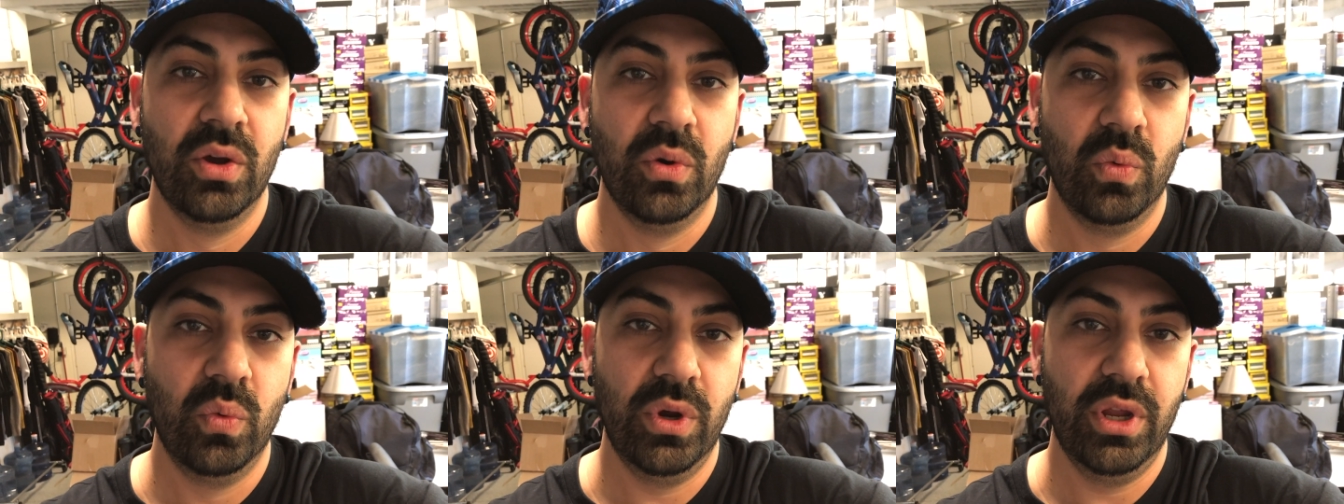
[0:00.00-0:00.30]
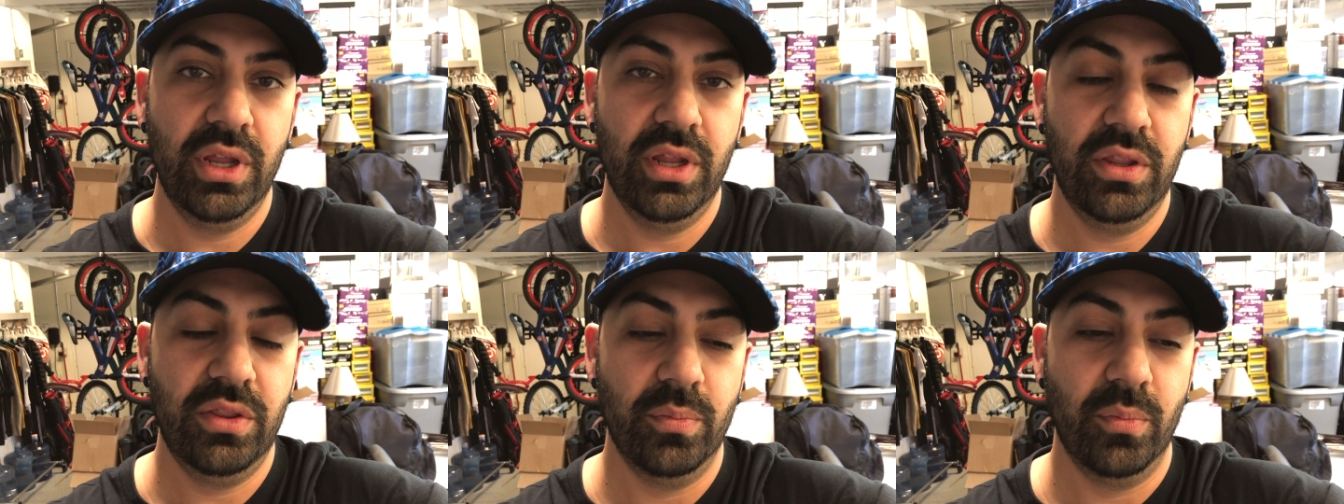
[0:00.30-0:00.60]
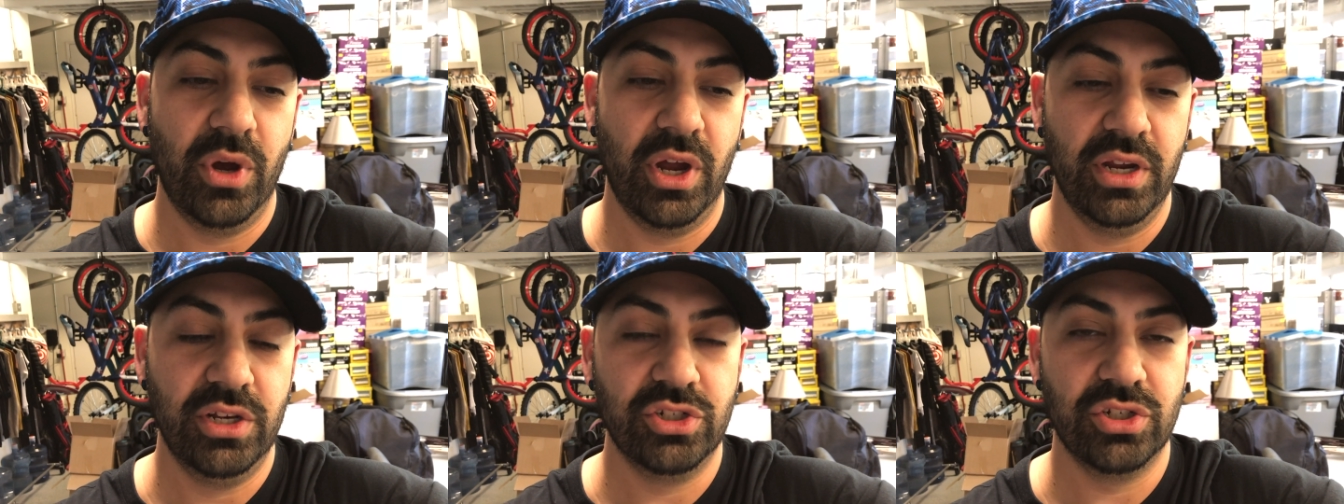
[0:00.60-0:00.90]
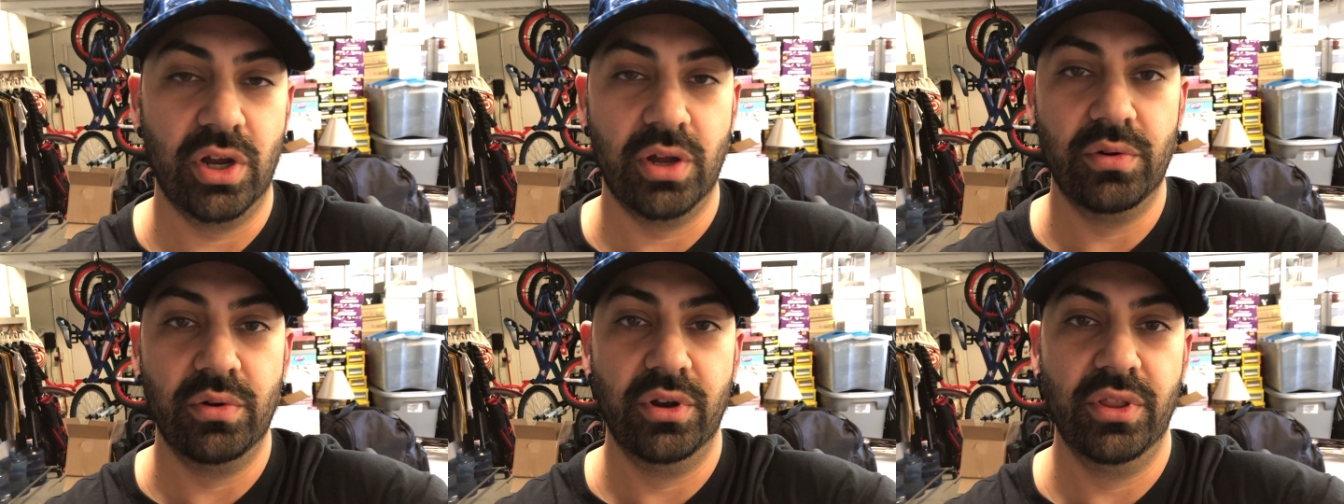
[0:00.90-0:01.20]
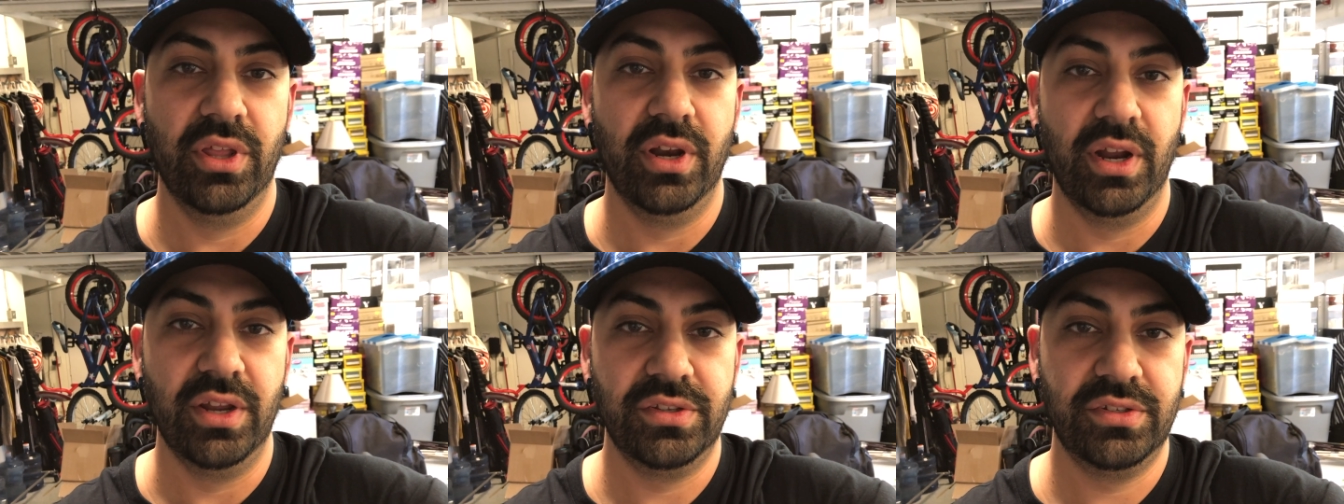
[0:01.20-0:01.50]
with my genre
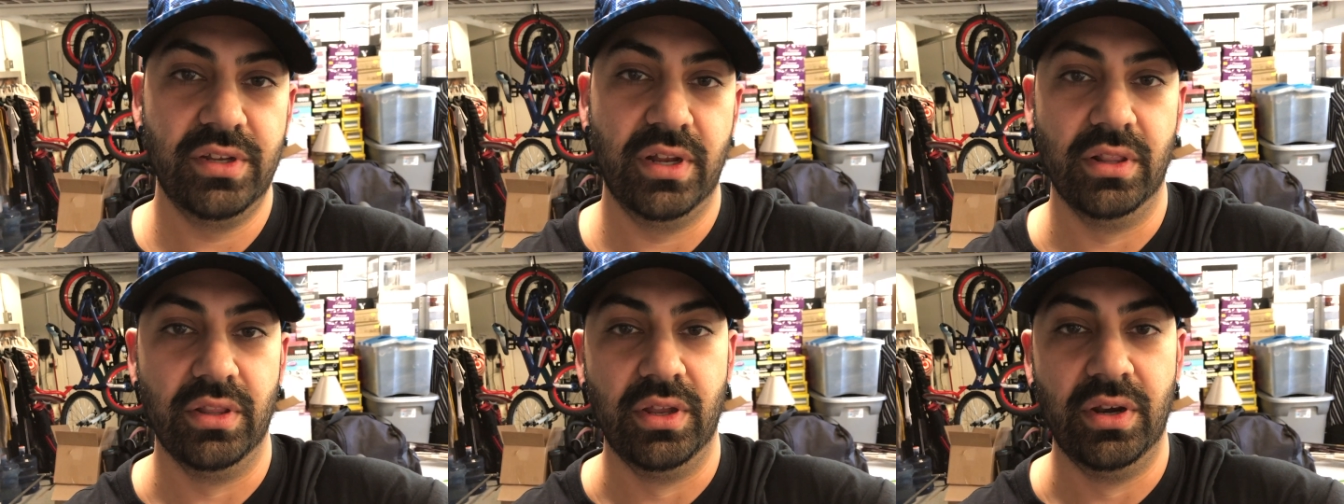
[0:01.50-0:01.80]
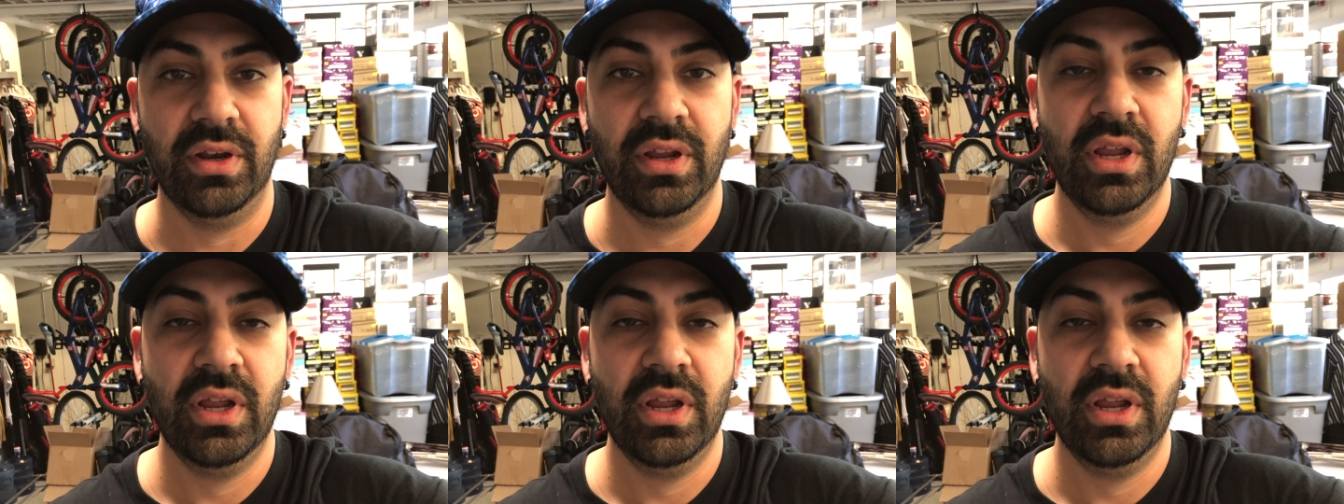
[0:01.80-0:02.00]
that I sell in.